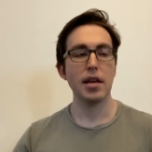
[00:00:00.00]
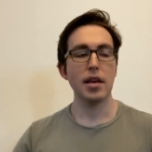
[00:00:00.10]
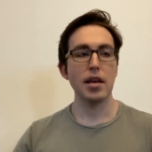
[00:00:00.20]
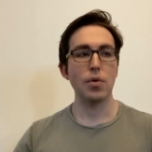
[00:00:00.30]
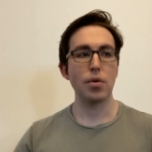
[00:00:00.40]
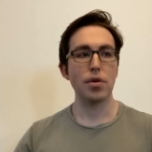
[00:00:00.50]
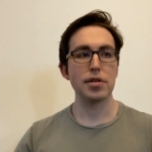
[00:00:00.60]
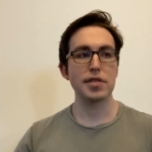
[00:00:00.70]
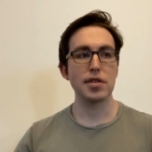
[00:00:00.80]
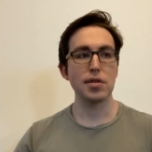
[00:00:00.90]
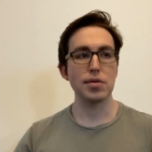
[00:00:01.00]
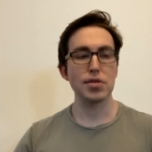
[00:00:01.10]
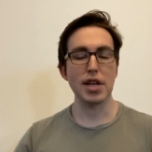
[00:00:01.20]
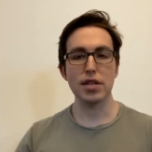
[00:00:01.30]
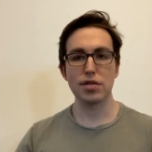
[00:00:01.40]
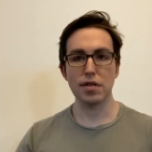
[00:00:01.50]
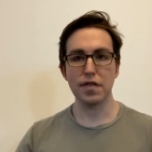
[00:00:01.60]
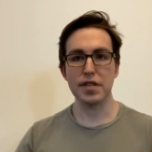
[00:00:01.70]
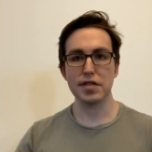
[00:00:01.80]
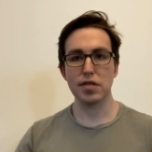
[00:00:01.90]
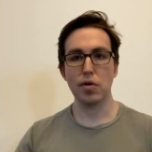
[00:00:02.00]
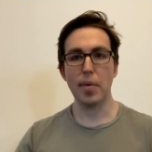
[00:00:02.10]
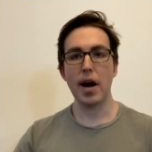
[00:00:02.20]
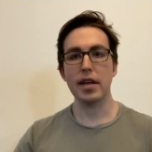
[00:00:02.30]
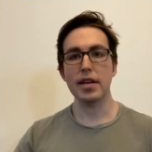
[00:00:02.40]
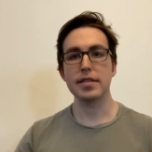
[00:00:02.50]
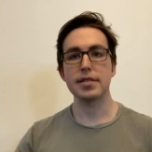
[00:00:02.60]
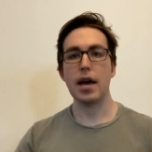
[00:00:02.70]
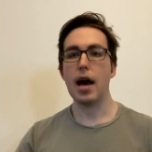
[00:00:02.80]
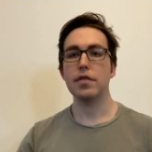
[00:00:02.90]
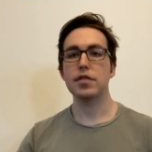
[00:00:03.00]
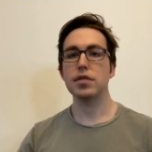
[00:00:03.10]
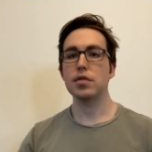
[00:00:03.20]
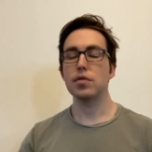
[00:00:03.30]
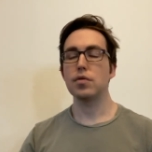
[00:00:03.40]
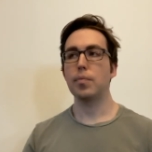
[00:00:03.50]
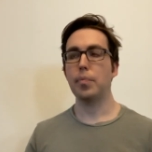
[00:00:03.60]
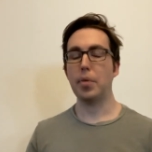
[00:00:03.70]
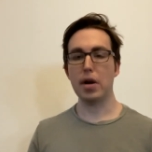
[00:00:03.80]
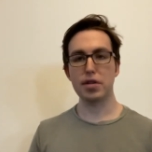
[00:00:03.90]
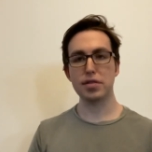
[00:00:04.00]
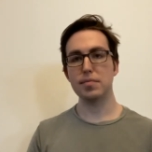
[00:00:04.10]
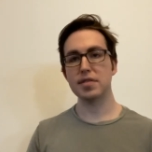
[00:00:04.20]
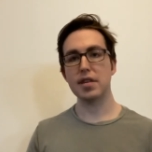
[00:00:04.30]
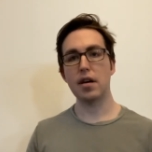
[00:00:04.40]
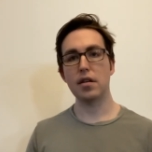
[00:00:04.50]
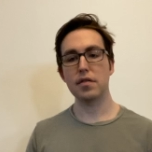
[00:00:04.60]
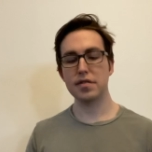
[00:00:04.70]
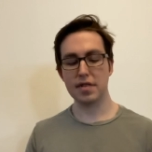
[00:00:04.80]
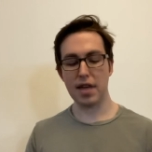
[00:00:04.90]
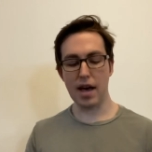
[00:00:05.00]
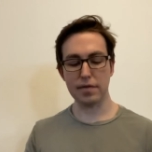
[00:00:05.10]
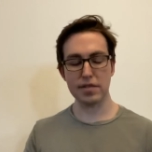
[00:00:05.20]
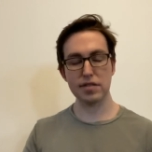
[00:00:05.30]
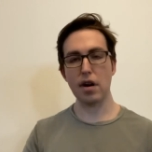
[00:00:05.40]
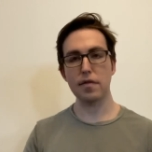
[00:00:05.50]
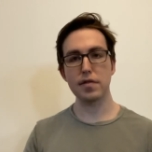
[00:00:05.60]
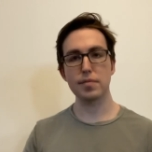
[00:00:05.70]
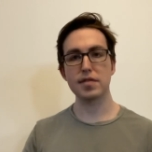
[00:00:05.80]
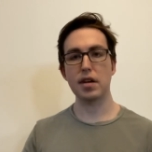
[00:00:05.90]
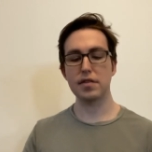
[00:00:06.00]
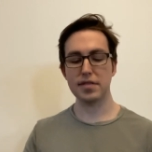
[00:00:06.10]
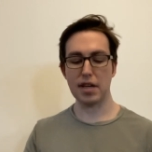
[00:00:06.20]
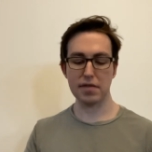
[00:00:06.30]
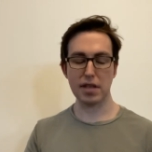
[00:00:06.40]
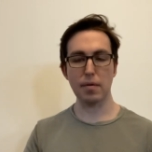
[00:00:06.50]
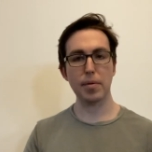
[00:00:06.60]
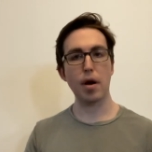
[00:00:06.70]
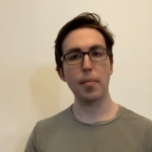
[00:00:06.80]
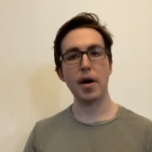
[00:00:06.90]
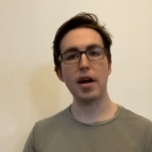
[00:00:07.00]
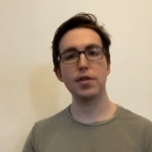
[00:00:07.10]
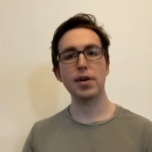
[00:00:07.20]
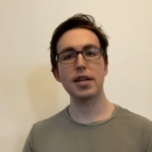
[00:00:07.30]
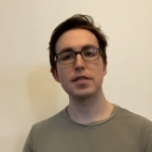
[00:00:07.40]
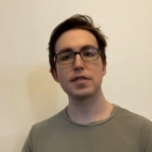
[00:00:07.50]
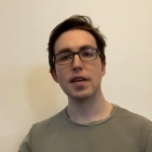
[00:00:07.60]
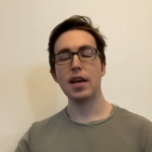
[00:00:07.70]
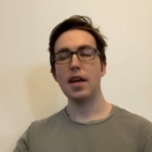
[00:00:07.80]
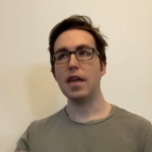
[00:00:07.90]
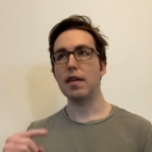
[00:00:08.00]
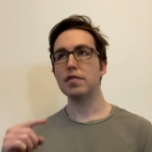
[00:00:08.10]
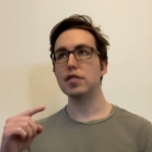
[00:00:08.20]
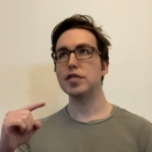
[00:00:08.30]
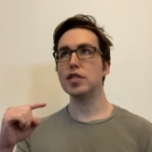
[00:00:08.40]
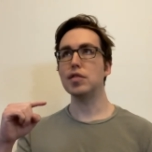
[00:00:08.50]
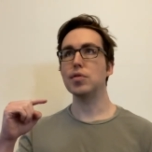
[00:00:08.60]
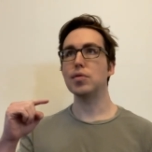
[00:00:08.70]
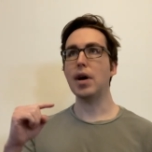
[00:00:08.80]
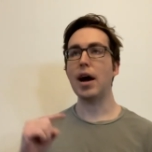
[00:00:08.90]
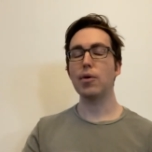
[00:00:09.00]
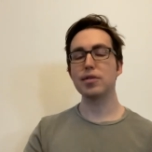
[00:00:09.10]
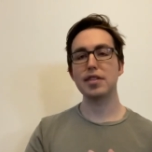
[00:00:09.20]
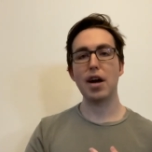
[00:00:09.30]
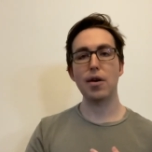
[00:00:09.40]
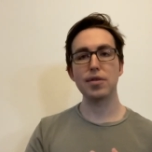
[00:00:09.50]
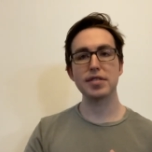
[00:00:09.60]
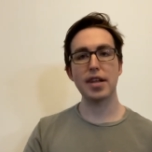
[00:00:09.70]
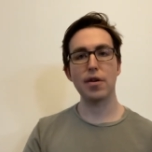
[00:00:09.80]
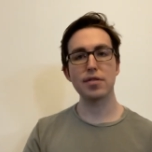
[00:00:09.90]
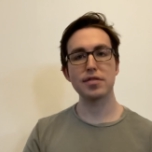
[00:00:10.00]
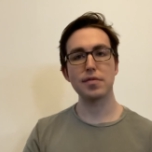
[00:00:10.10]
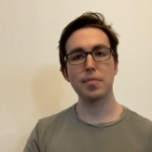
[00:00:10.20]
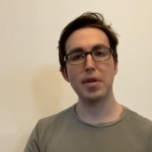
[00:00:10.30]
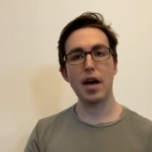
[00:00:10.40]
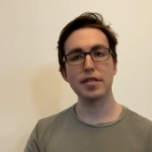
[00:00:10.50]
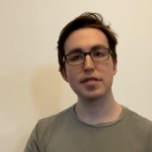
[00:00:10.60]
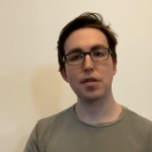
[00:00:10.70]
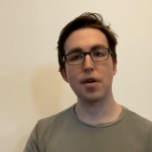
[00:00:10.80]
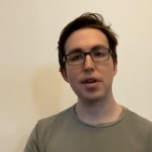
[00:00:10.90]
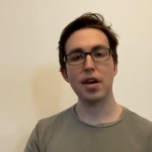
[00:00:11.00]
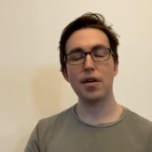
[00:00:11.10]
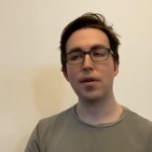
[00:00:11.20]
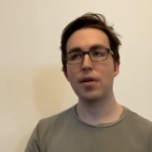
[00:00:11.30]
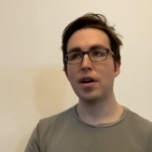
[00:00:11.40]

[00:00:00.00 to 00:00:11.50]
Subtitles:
in order to change their physical bodies, they have to punish themselves, they have to starve themselves, they have to give up carbohydrates, they have to do hours and hours and hours of monotonous cardio.